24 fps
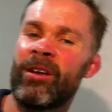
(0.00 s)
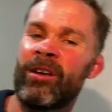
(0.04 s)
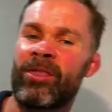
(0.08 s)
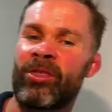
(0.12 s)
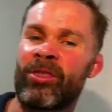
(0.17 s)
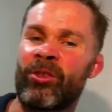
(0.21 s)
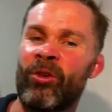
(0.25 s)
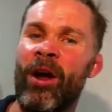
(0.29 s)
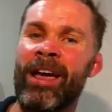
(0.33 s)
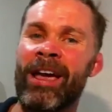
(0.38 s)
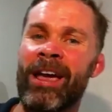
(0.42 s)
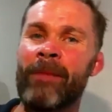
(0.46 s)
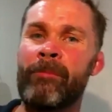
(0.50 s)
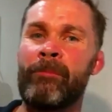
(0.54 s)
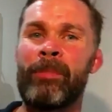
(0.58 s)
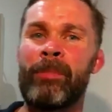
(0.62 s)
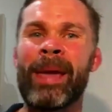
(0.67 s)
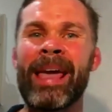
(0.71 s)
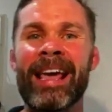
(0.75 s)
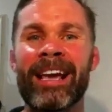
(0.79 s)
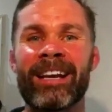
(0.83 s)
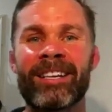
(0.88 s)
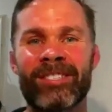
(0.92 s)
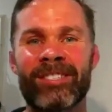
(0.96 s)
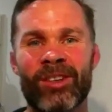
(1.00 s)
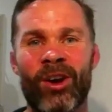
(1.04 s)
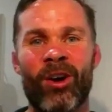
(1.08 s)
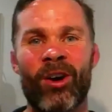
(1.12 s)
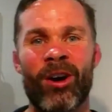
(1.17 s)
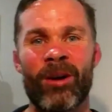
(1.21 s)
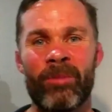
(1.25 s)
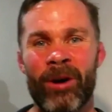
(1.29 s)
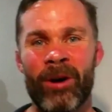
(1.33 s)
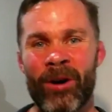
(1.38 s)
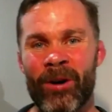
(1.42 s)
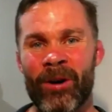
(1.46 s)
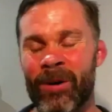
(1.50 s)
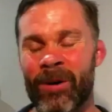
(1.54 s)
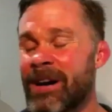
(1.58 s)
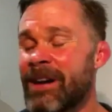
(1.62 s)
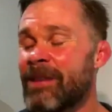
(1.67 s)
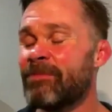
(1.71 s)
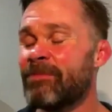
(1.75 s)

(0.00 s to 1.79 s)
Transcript: throwing a pink soccer ball.